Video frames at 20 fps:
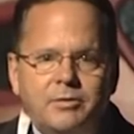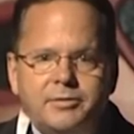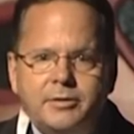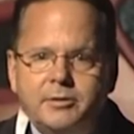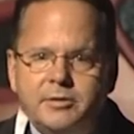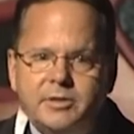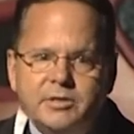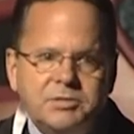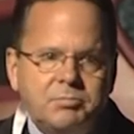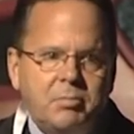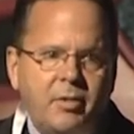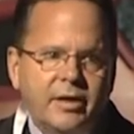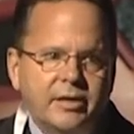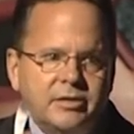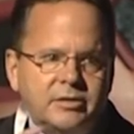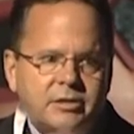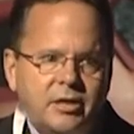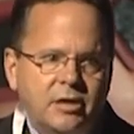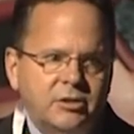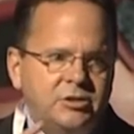with their
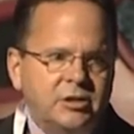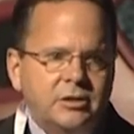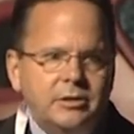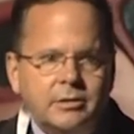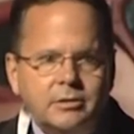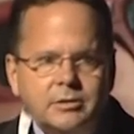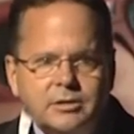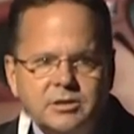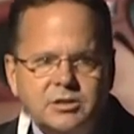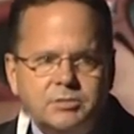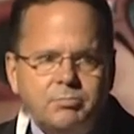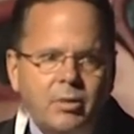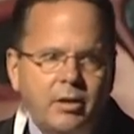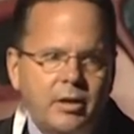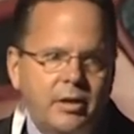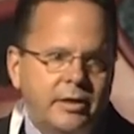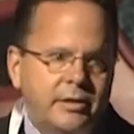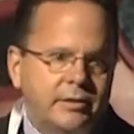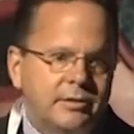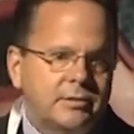displays, touching their
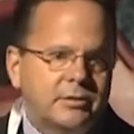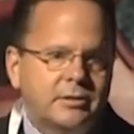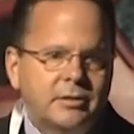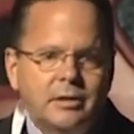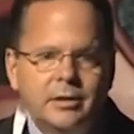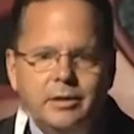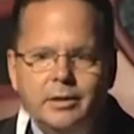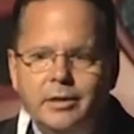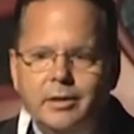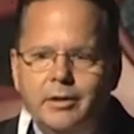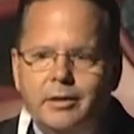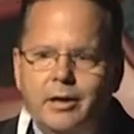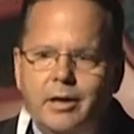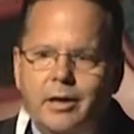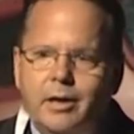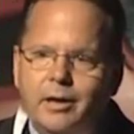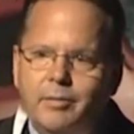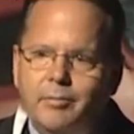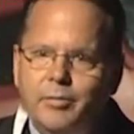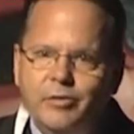displays,
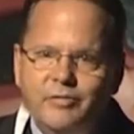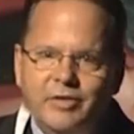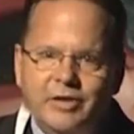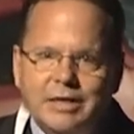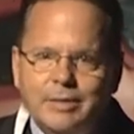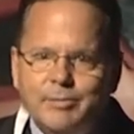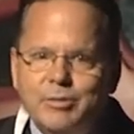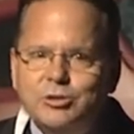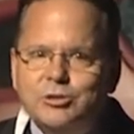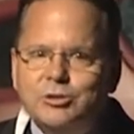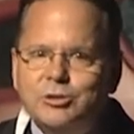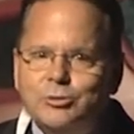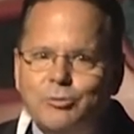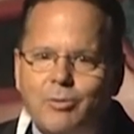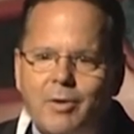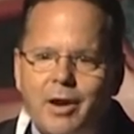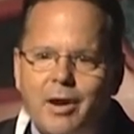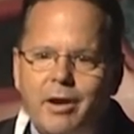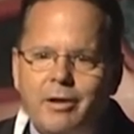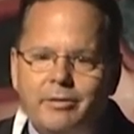moving images
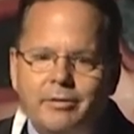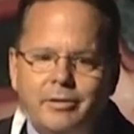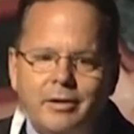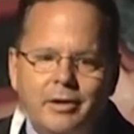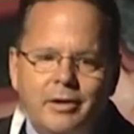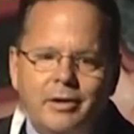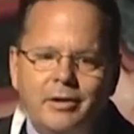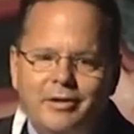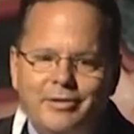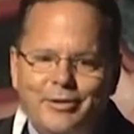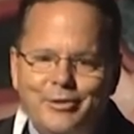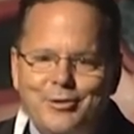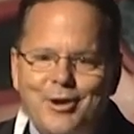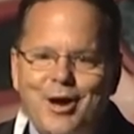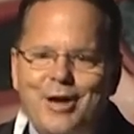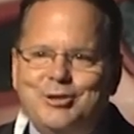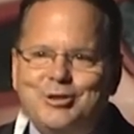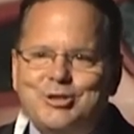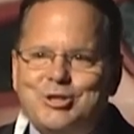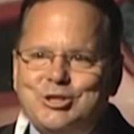around. They're
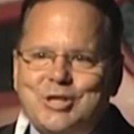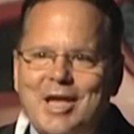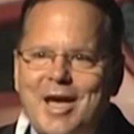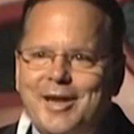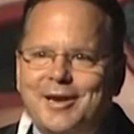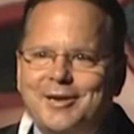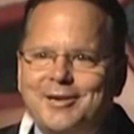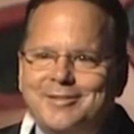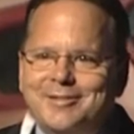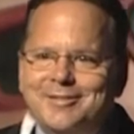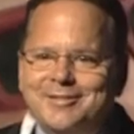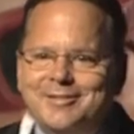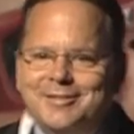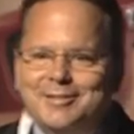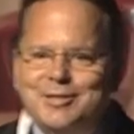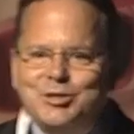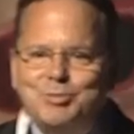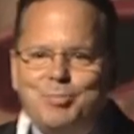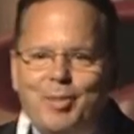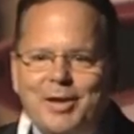not just static
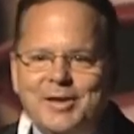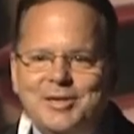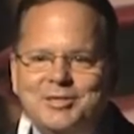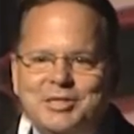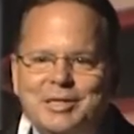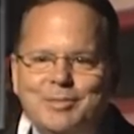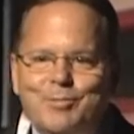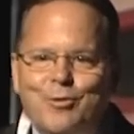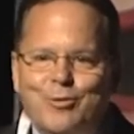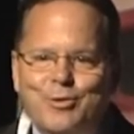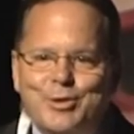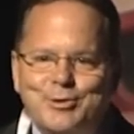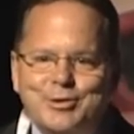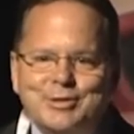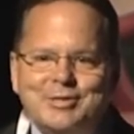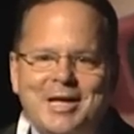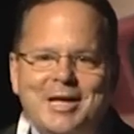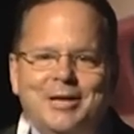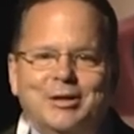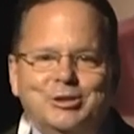displays anymore, they're
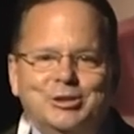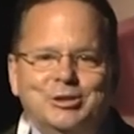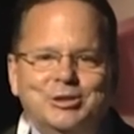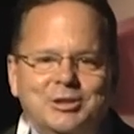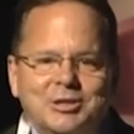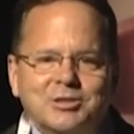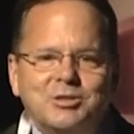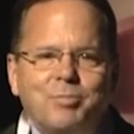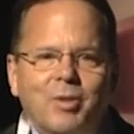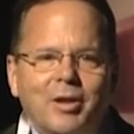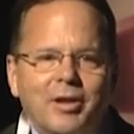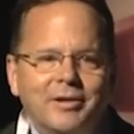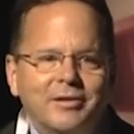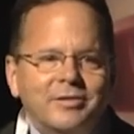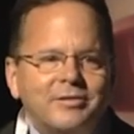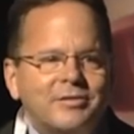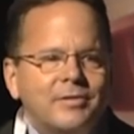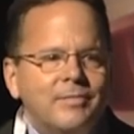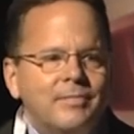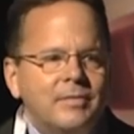intelligent
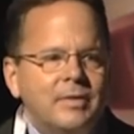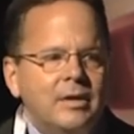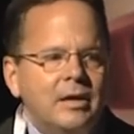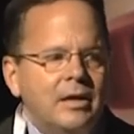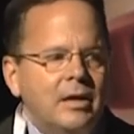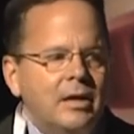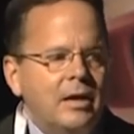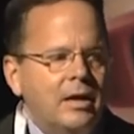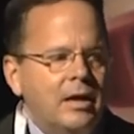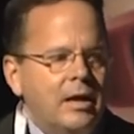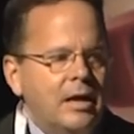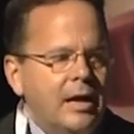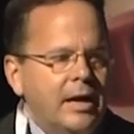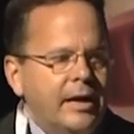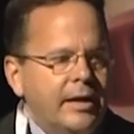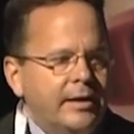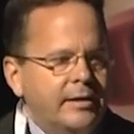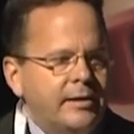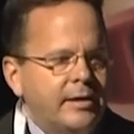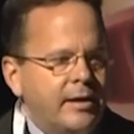displays.
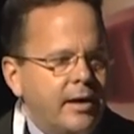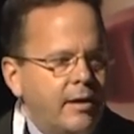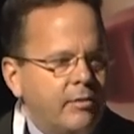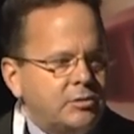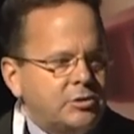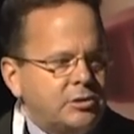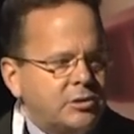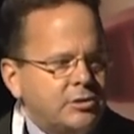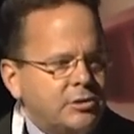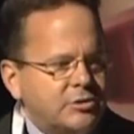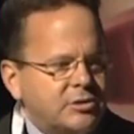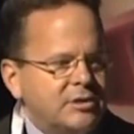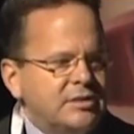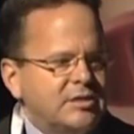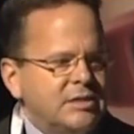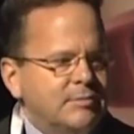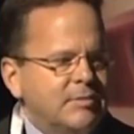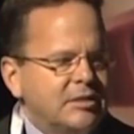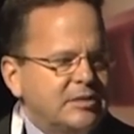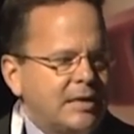And so you'll see
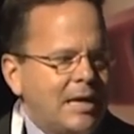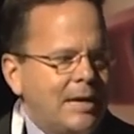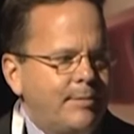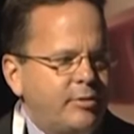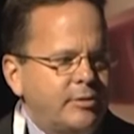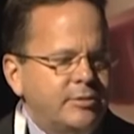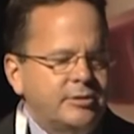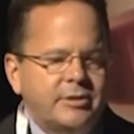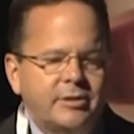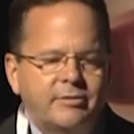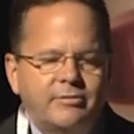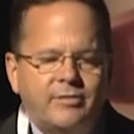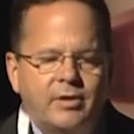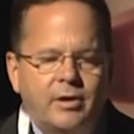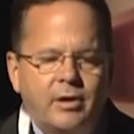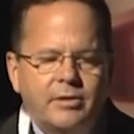some examples of